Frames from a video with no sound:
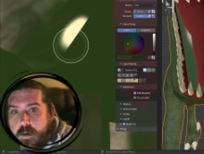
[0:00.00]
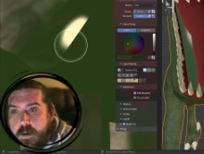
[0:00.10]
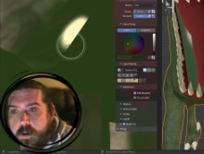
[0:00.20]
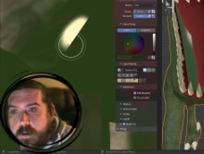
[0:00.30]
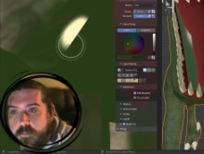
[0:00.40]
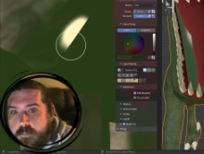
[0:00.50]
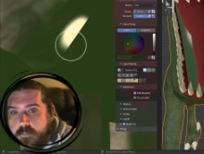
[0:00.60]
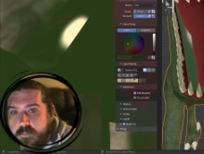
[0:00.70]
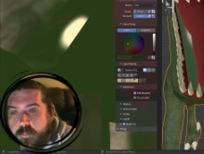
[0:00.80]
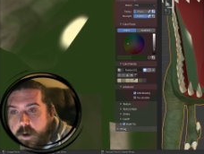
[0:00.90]
And so we
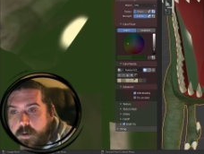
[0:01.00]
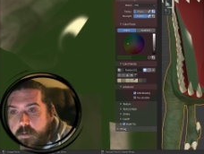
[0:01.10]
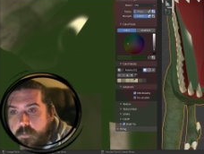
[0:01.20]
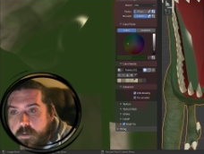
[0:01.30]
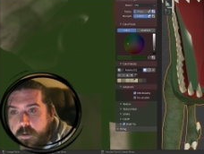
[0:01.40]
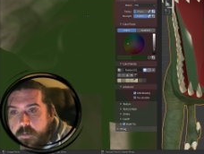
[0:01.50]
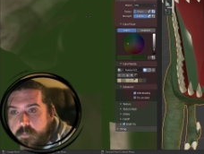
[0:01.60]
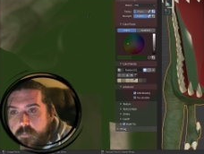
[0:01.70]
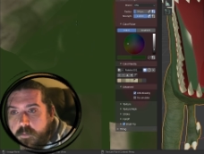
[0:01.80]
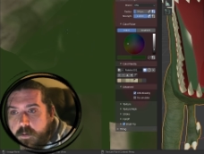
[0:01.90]
just painted on the
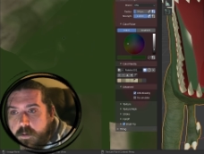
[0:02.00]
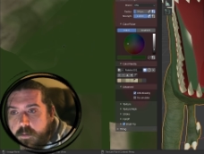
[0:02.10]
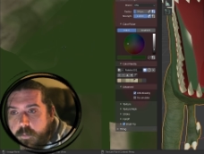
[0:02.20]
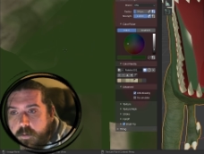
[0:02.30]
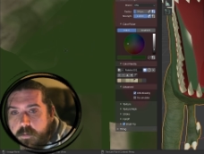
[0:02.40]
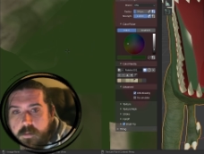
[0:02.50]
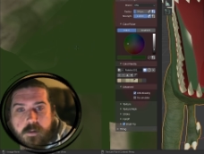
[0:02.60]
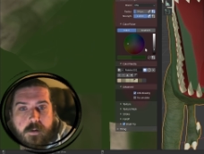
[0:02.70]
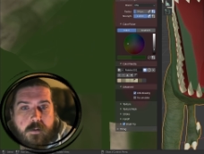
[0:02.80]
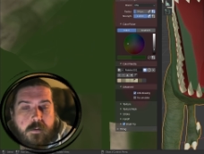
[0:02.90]
inside of the mouth
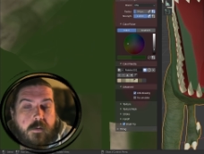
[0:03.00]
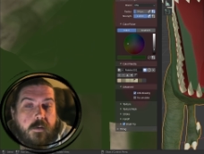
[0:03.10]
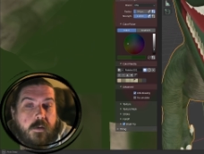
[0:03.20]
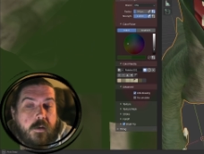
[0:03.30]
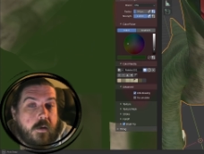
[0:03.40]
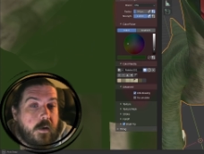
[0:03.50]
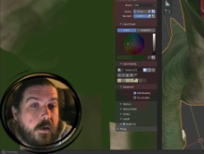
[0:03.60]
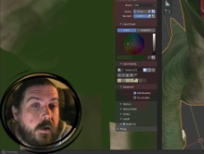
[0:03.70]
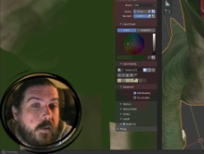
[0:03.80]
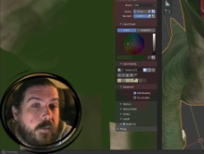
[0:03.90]
there.
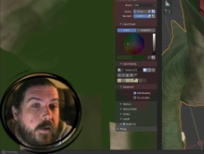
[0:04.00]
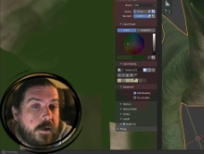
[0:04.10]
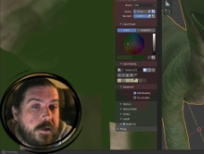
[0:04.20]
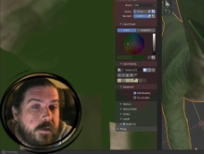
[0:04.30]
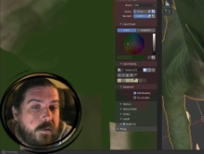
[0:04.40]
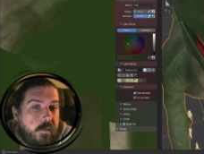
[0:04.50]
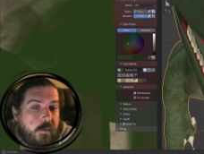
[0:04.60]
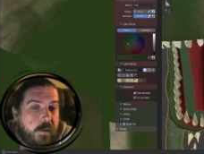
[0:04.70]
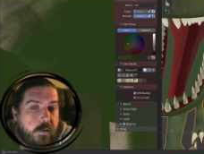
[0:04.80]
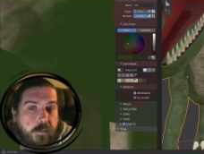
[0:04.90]
Now that should probably
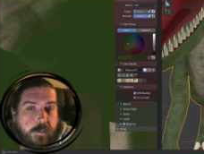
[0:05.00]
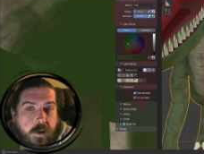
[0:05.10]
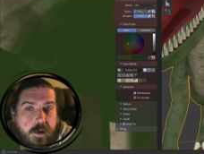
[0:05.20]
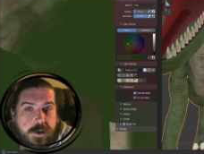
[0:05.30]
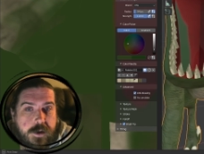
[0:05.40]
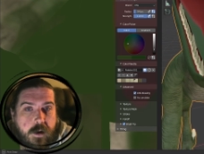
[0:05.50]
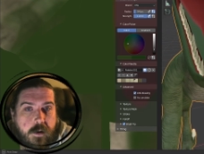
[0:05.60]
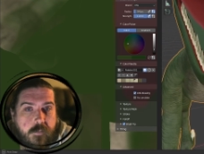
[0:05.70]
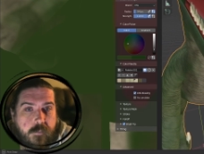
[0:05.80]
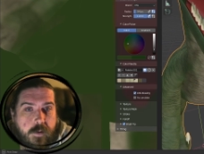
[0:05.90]
be a pinkish color
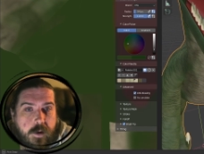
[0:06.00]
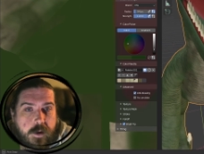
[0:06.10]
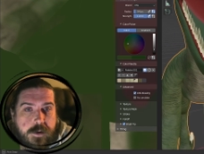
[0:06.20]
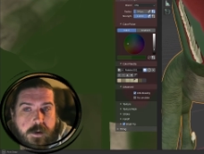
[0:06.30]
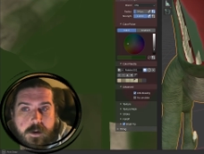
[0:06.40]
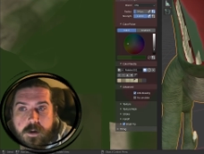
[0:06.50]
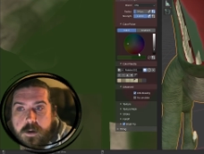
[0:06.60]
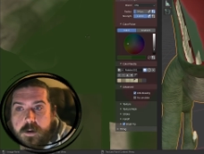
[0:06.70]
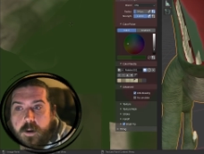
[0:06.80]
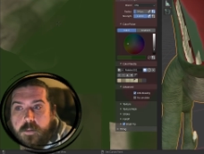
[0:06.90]
as well, actually,
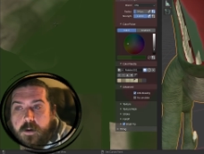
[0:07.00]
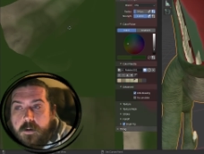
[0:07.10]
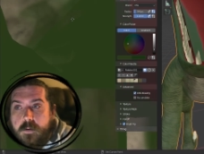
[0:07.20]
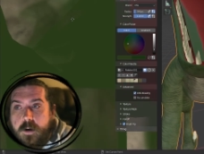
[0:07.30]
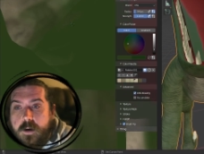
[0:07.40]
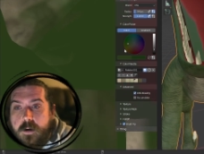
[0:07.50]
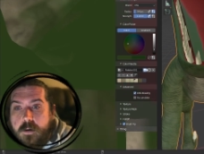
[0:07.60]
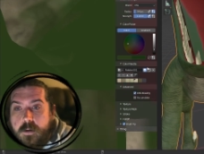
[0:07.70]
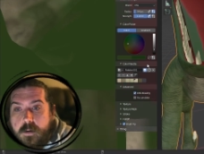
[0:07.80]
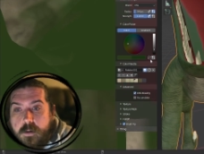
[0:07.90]
now that I look at it.
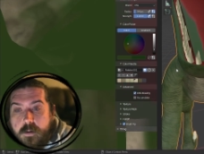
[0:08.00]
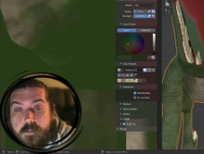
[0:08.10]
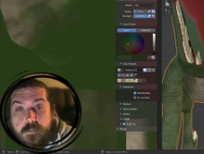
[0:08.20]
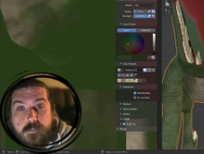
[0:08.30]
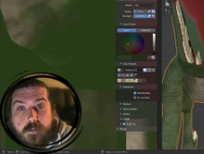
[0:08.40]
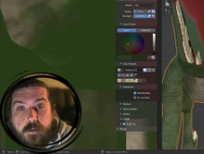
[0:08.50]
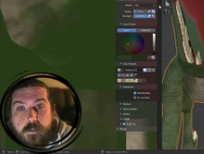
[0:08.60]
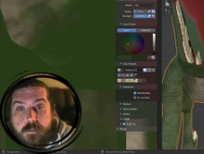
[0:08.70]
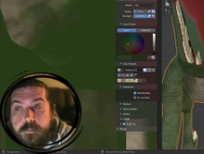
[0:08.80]
So